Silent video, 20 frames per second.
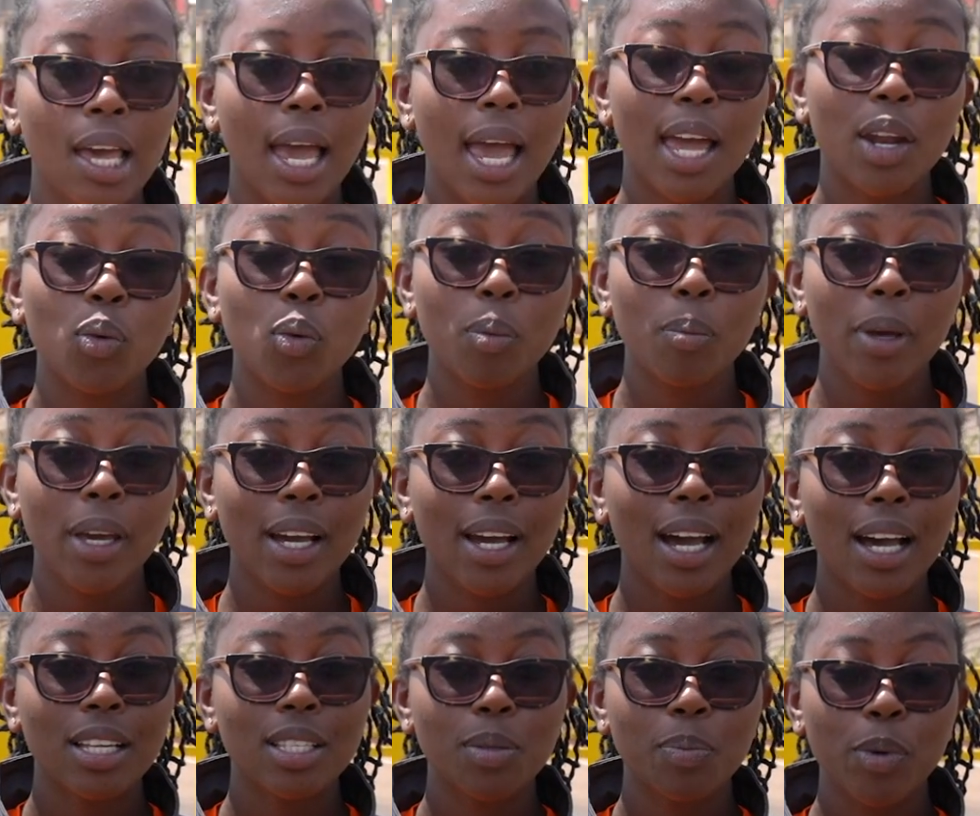and we make
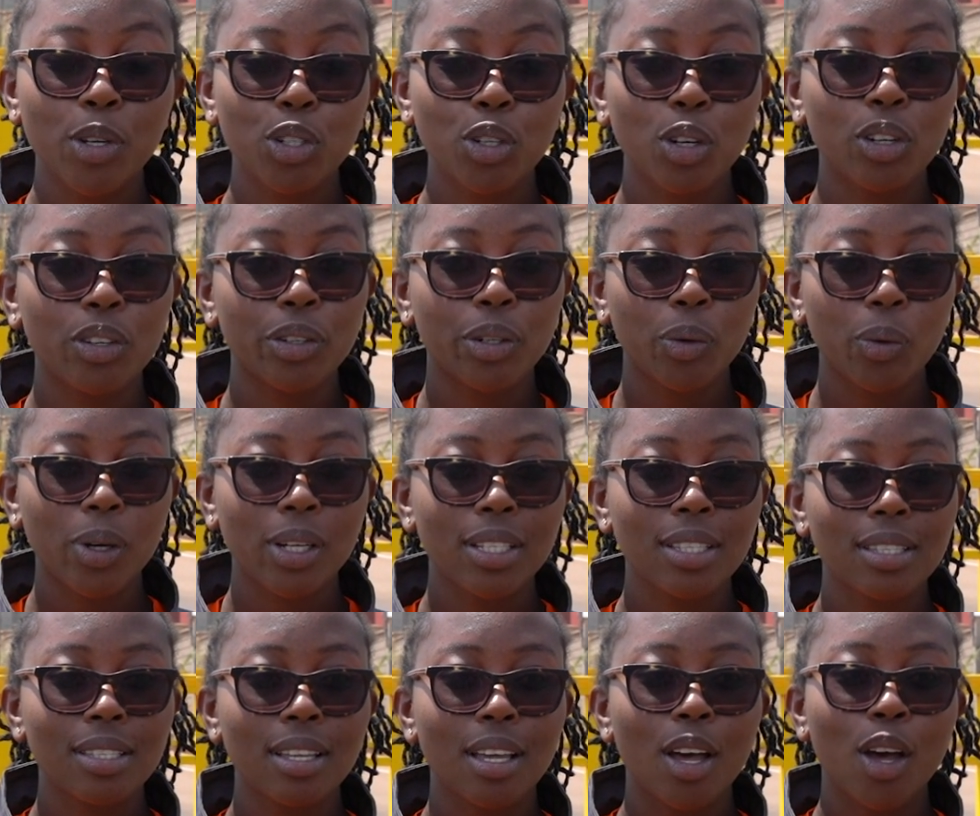a special
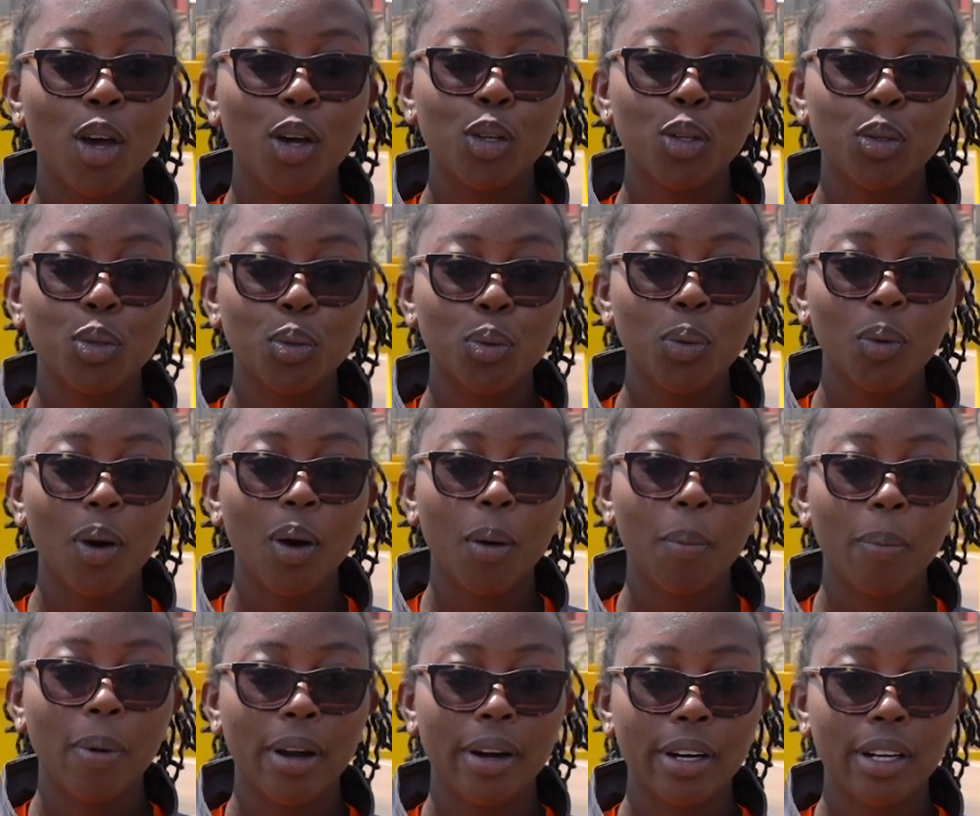request to our
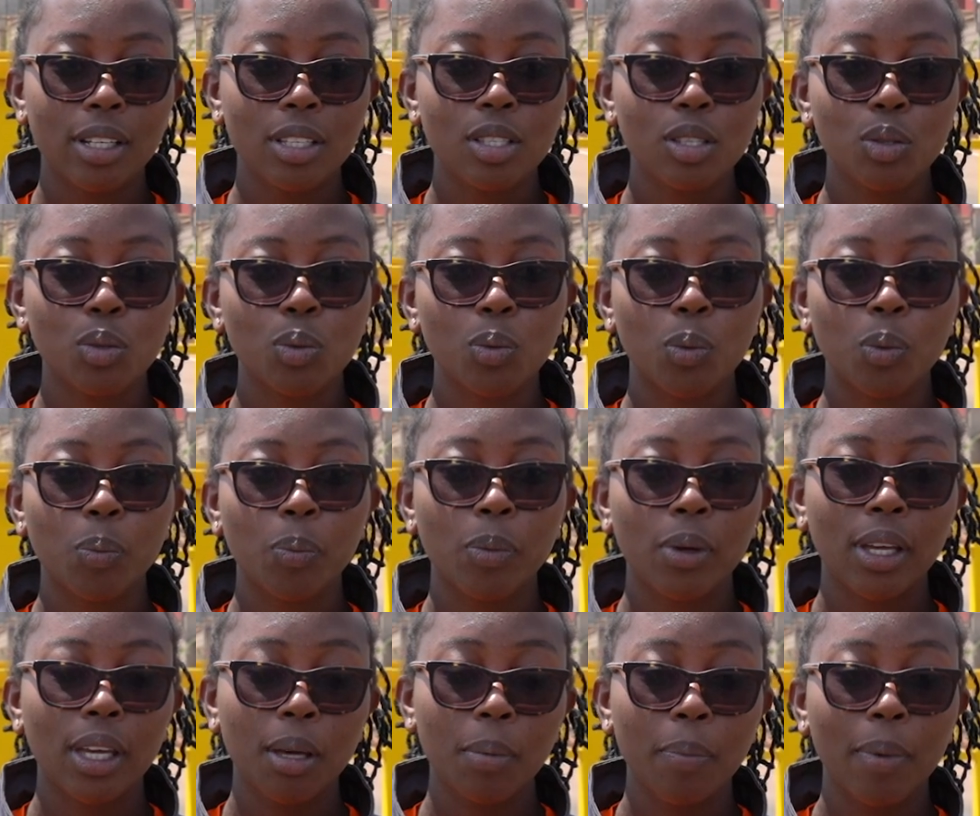parents to
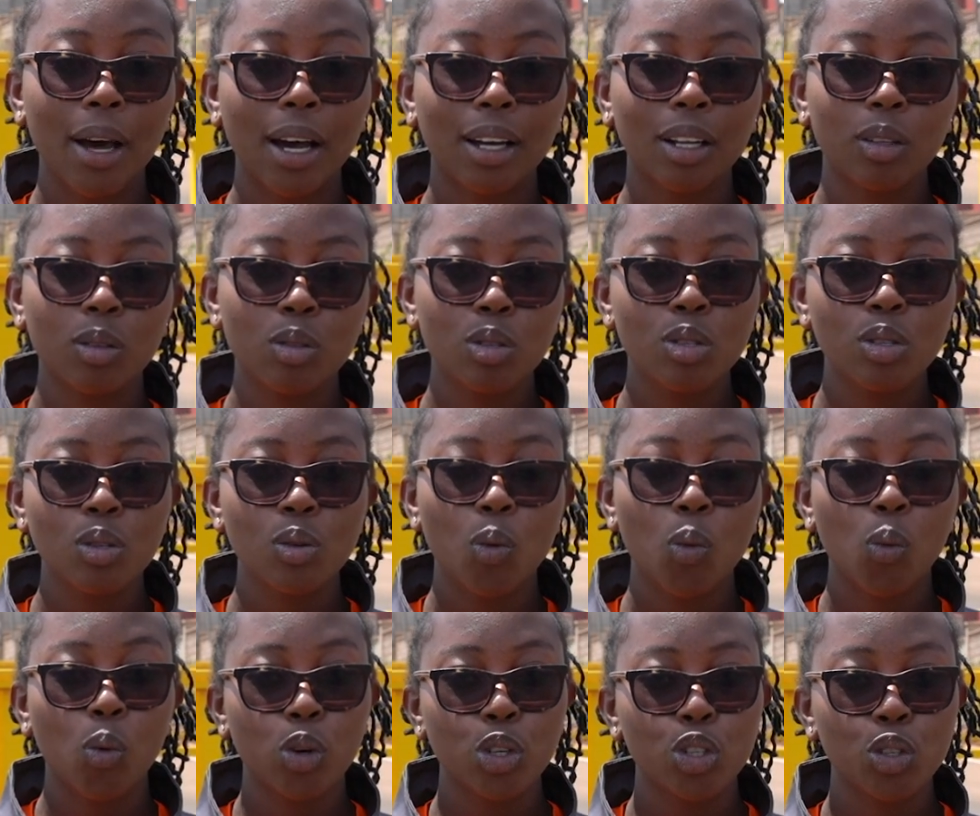keep a close
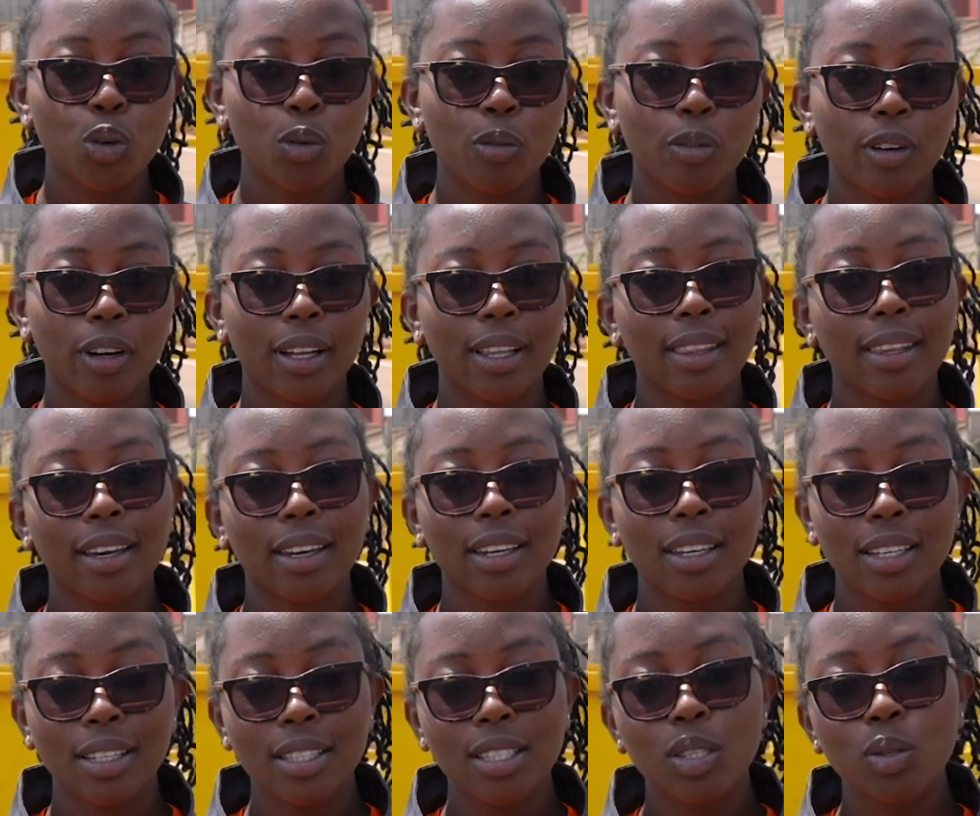watch over their
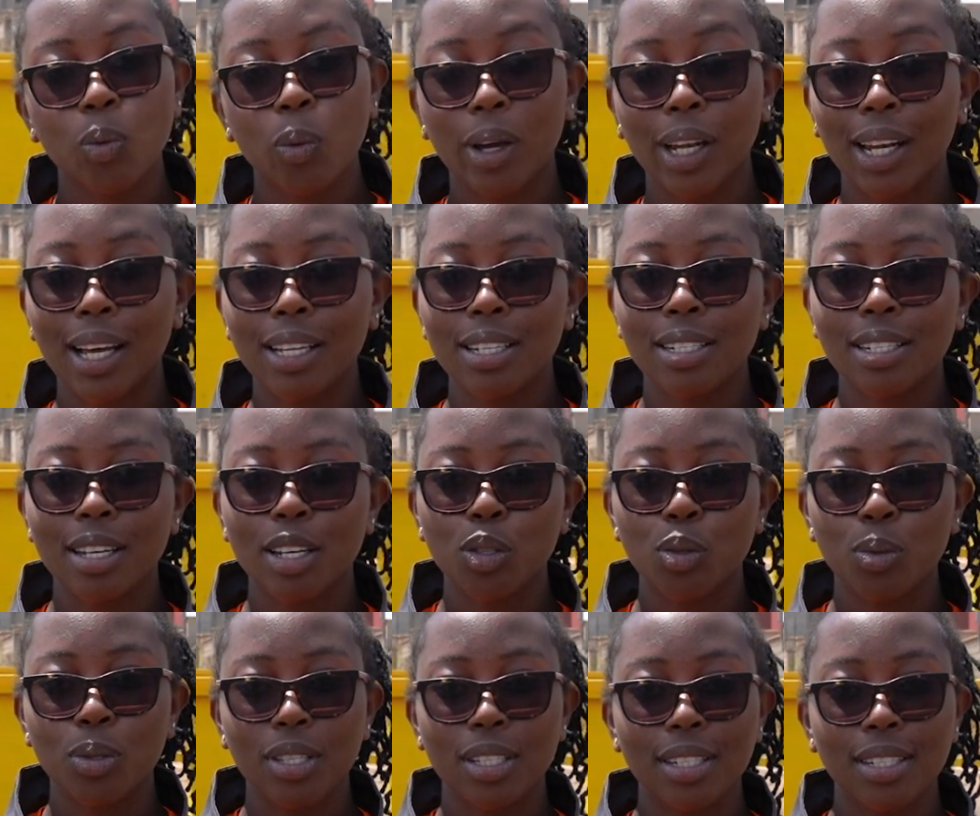kids while at
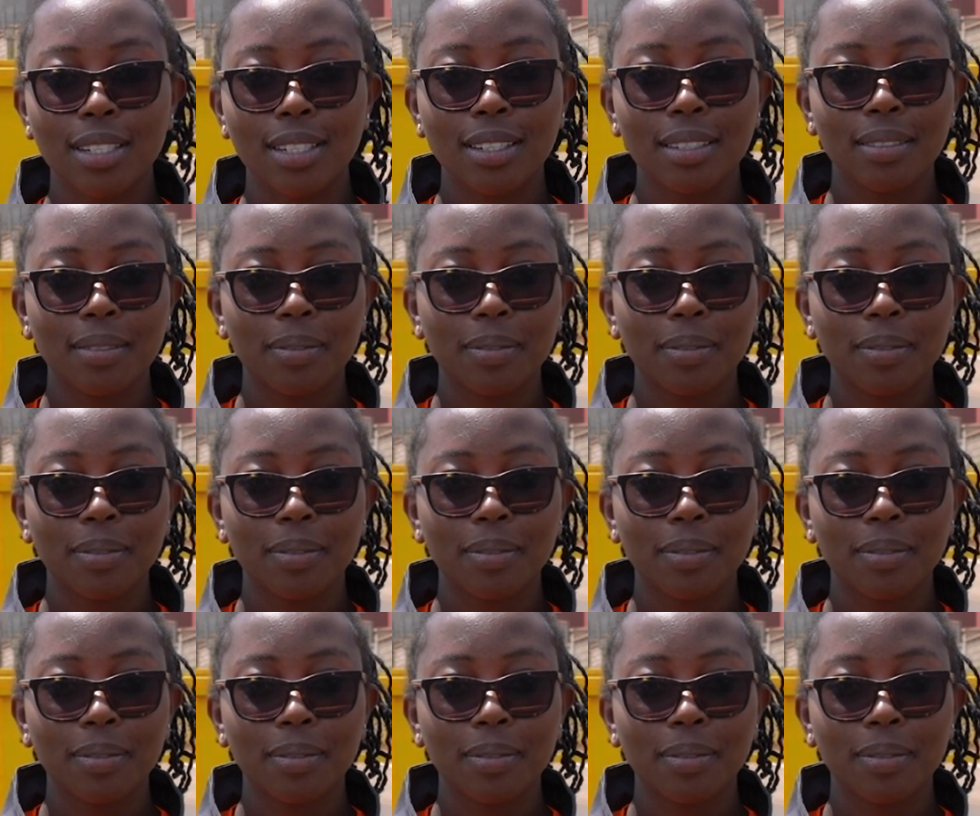Tatu City.